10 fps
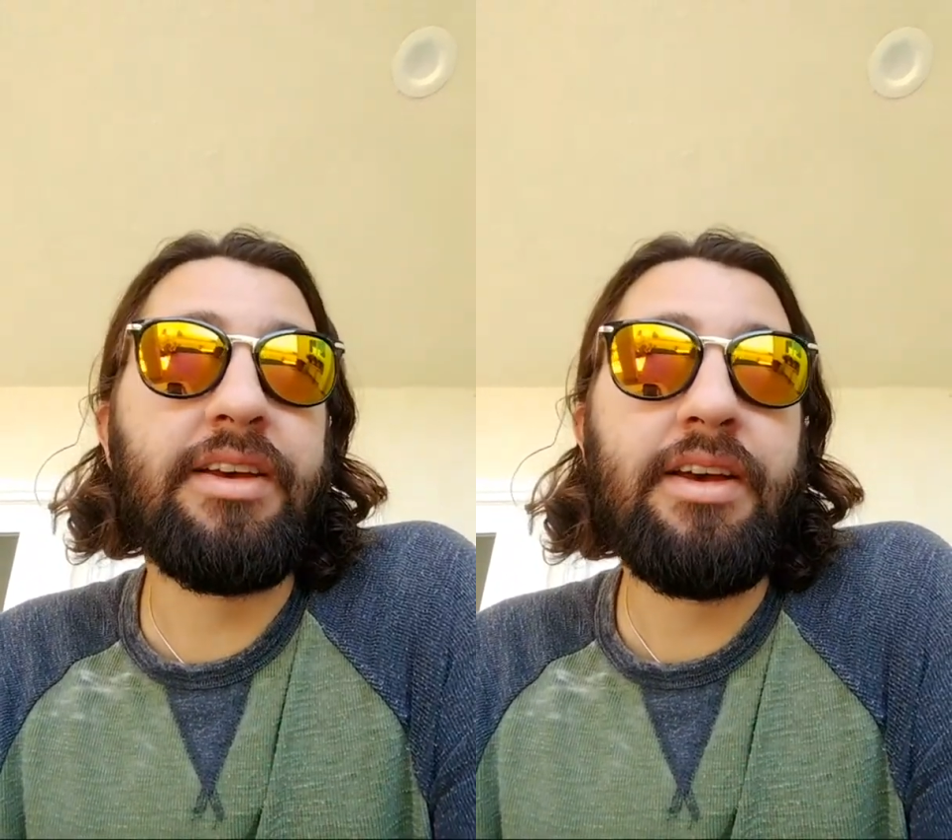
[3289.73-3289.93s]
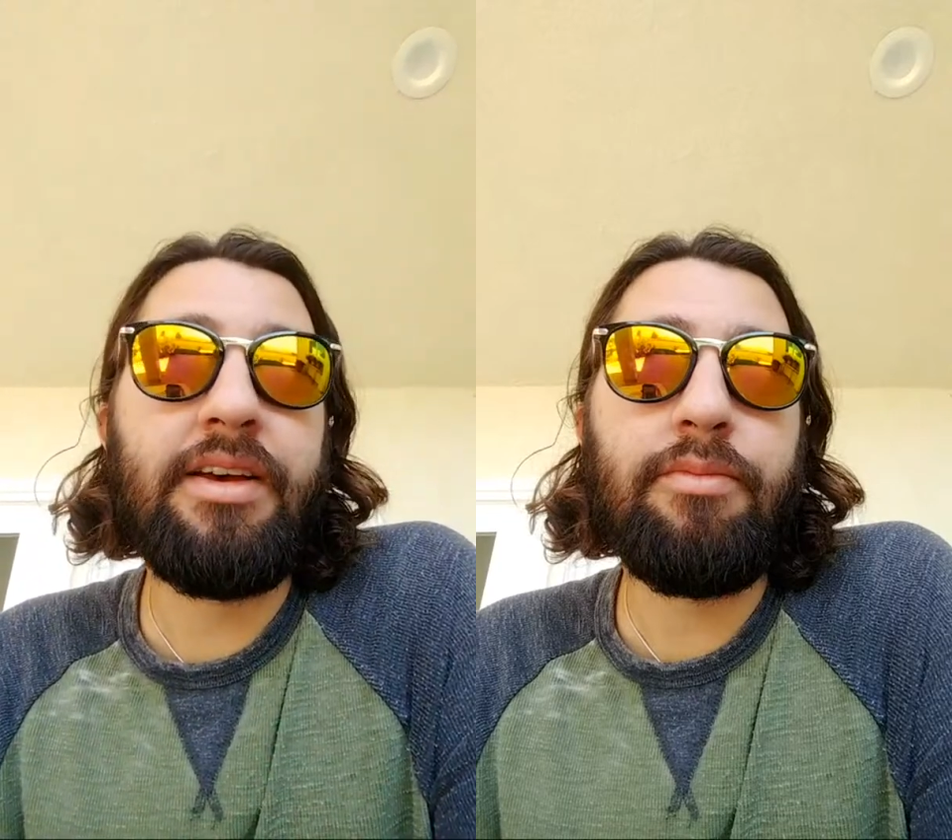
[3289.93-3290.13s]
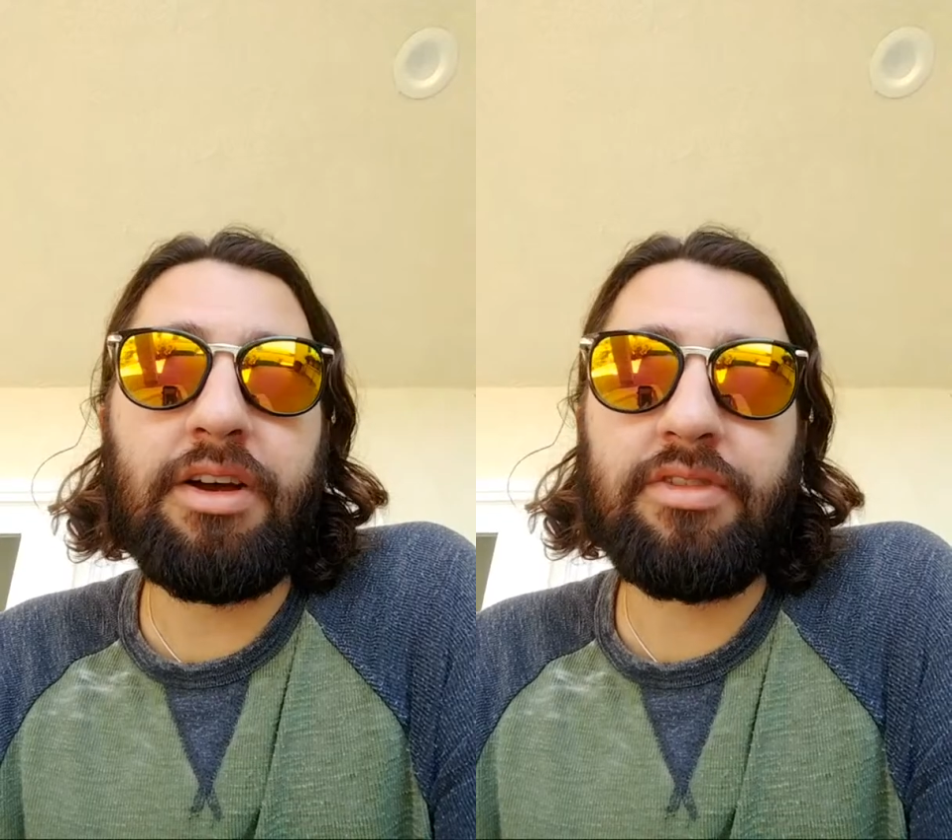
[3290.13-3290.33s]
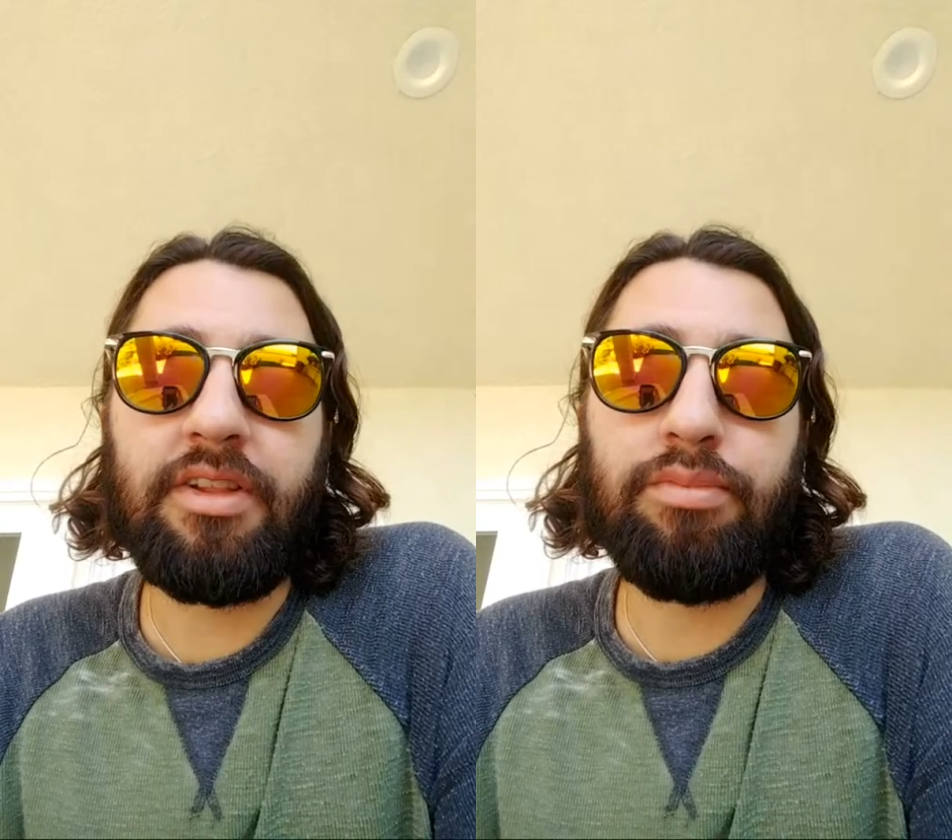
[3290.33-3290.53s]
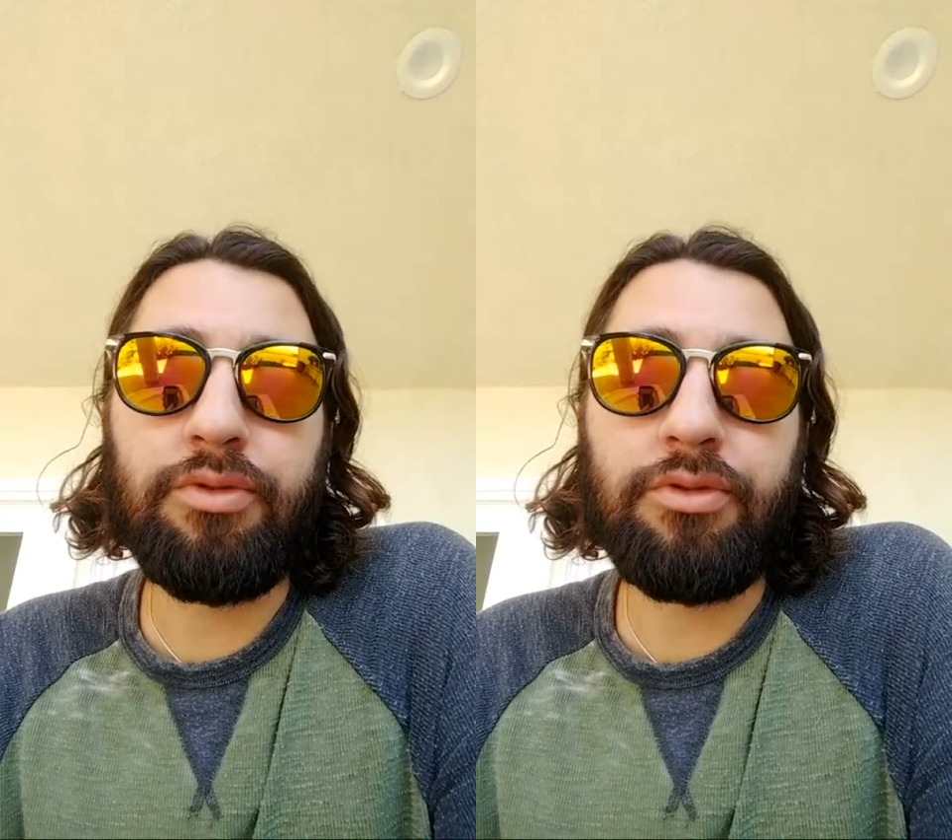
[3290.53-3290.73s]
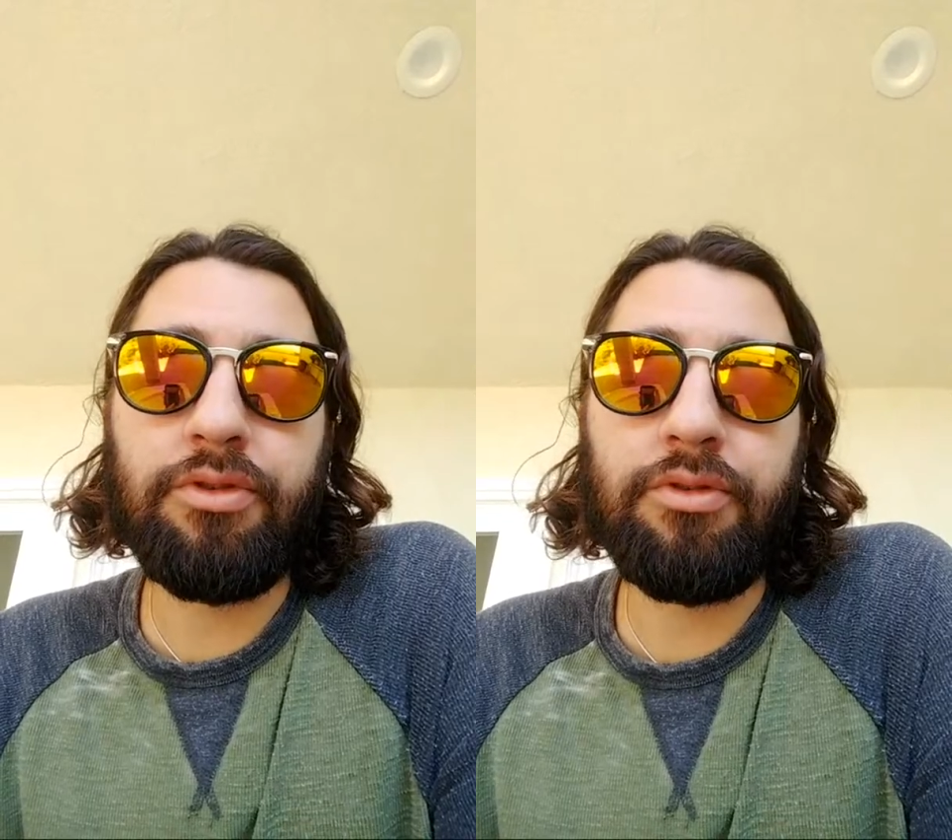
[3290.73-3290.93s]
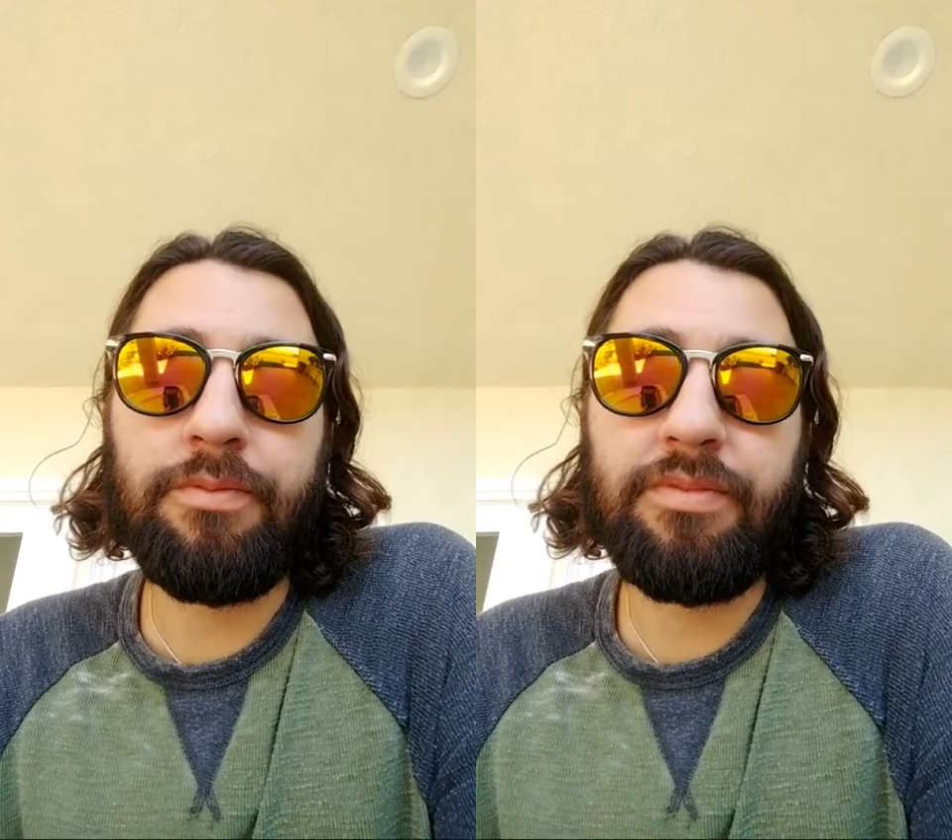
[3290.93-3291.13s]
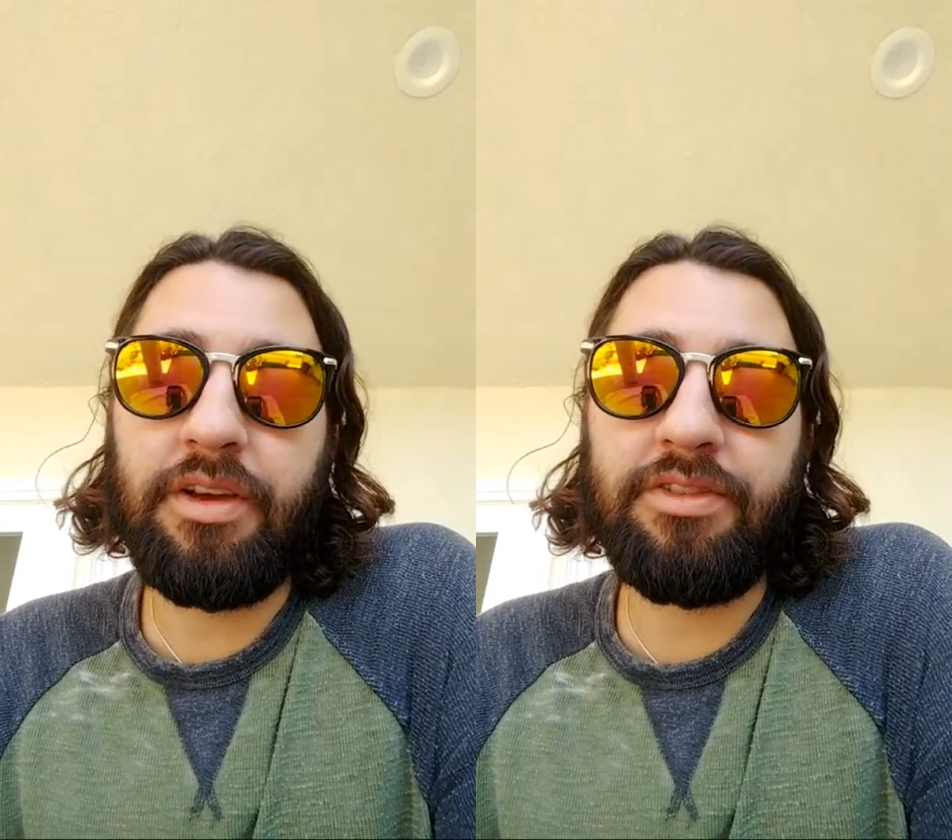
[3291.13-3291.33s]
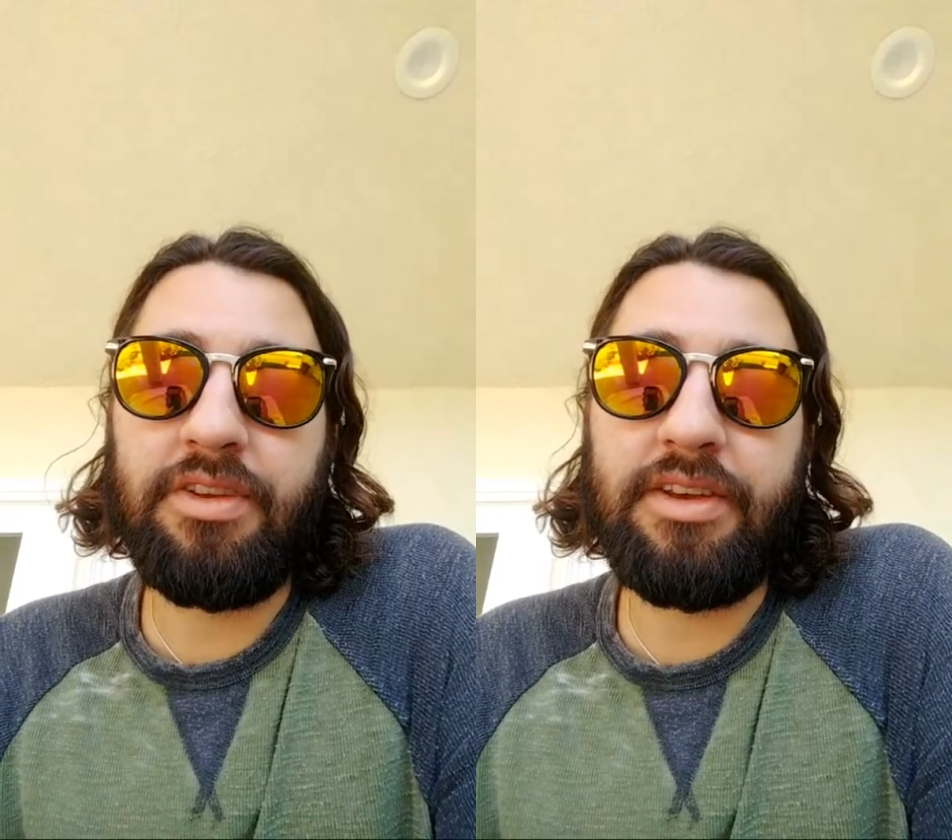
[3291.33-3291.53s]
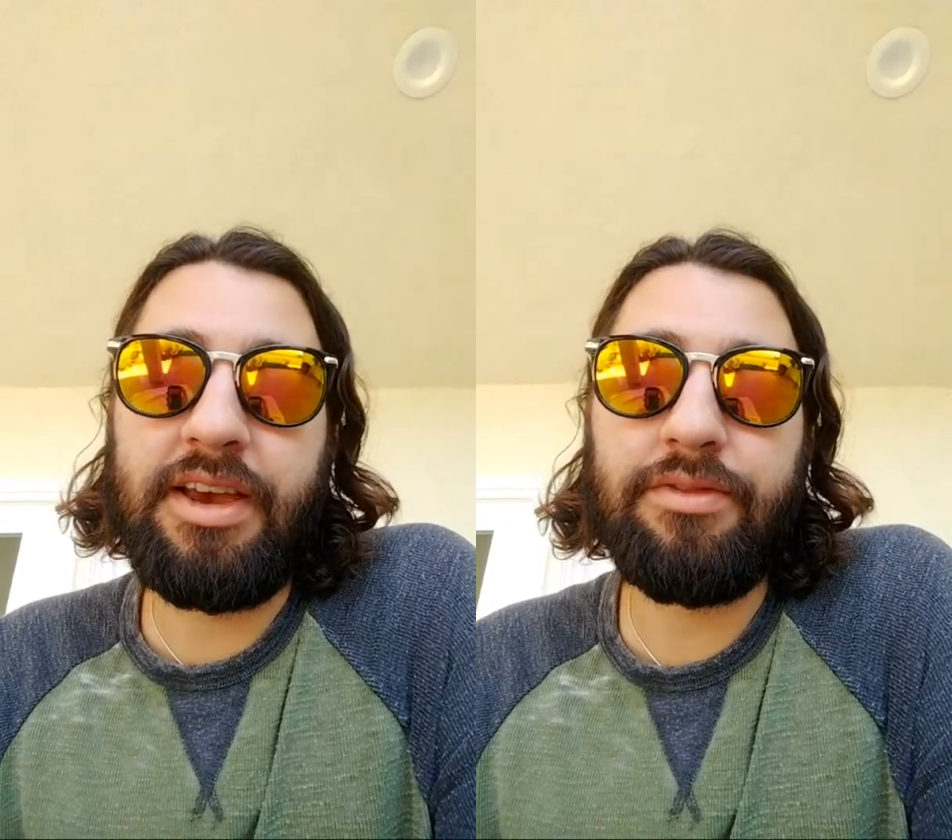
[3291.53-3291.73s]
Much love, Blue Crew. I'll see you
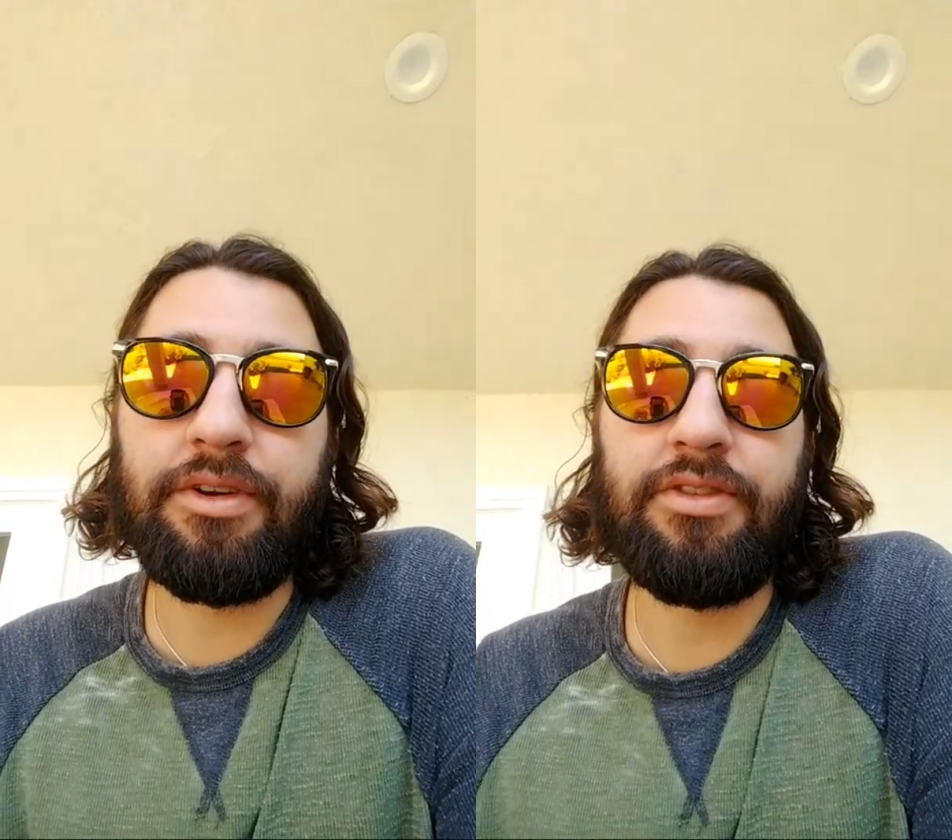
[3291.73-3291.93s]
guys very